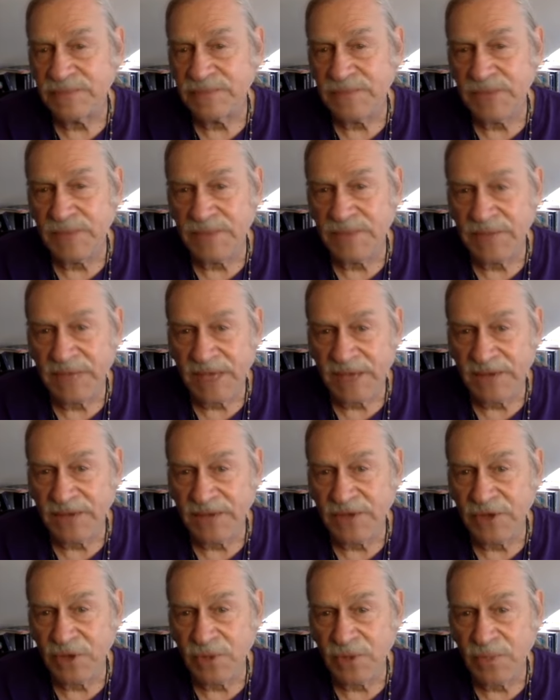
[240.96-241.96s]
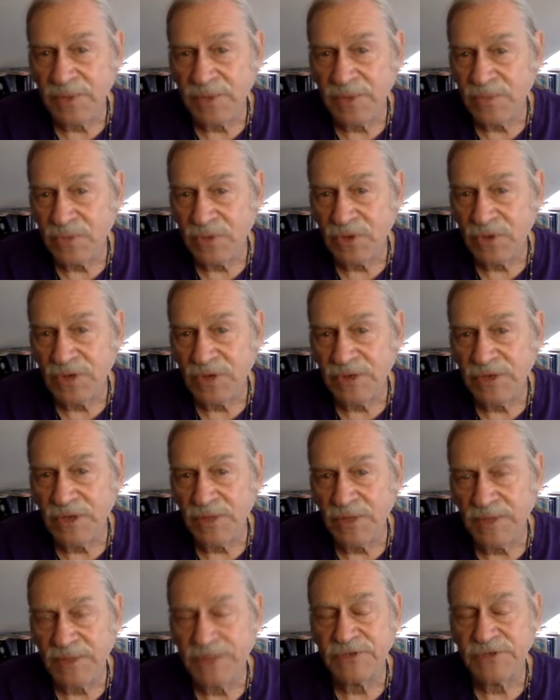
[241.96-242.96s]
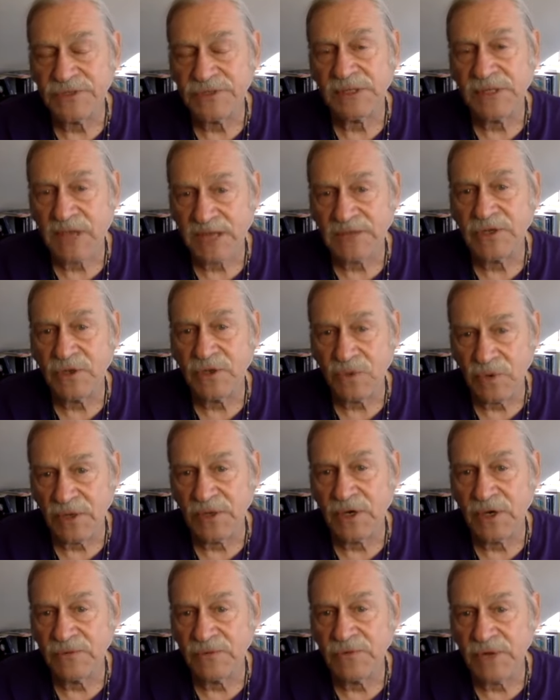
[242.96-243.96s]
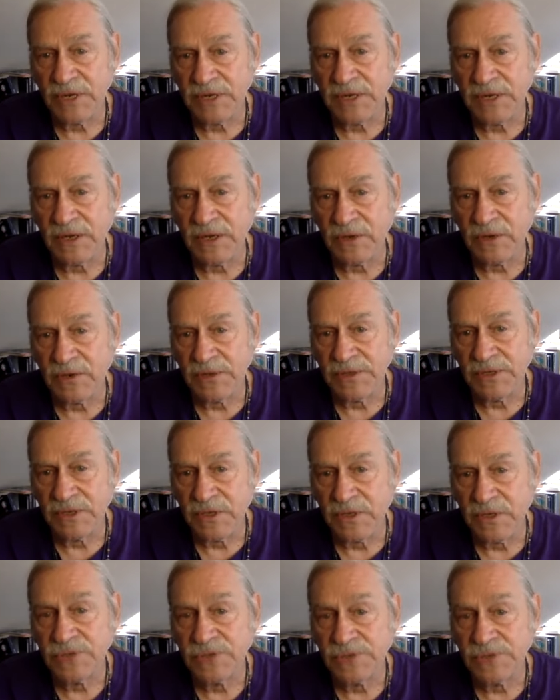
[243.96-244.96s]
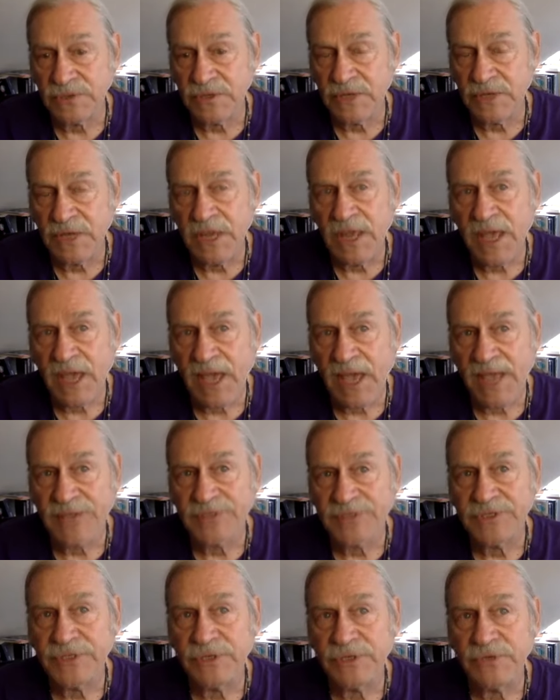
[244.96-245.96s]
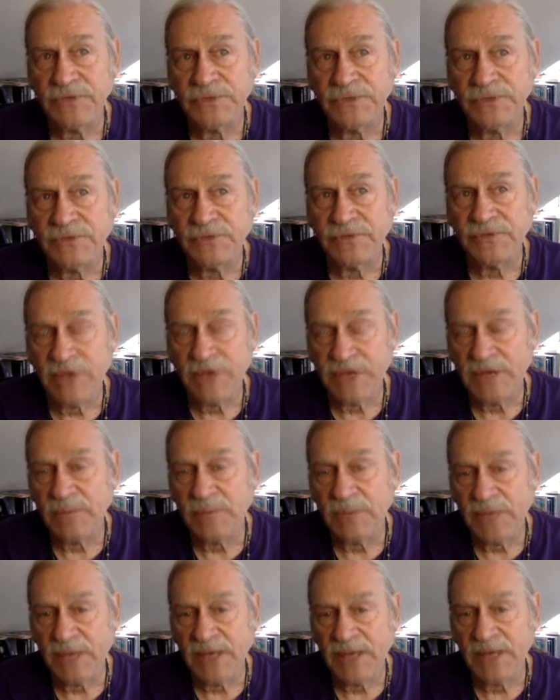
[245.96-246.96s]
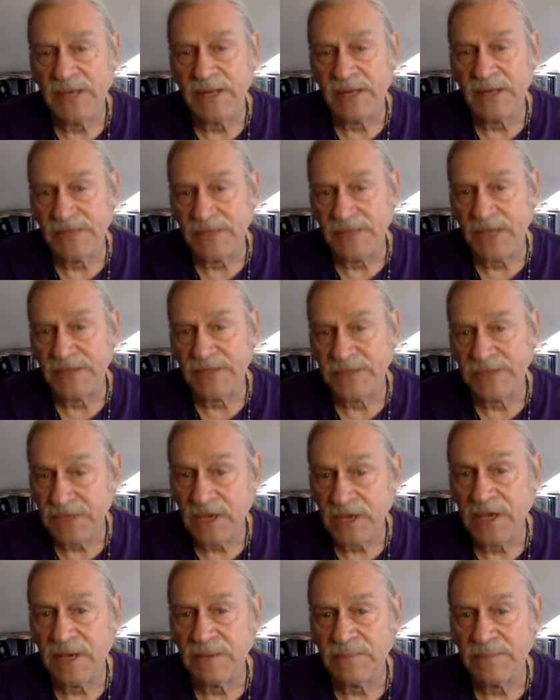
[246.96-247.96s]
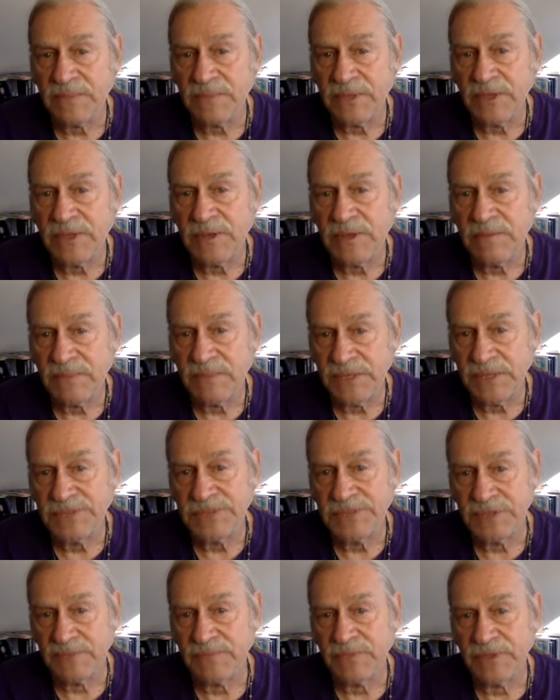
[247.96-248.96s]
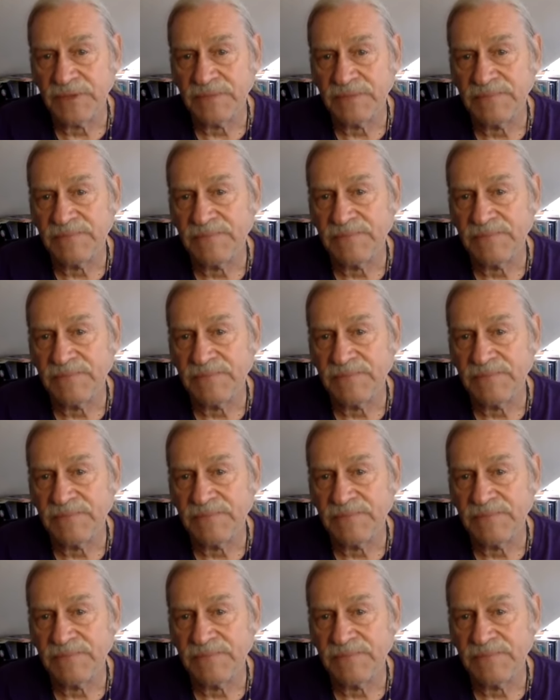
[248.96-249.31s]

coming out in the open more. You know, I mean, there's a lot going on right now in the culture. And so to find a planet at that time means something.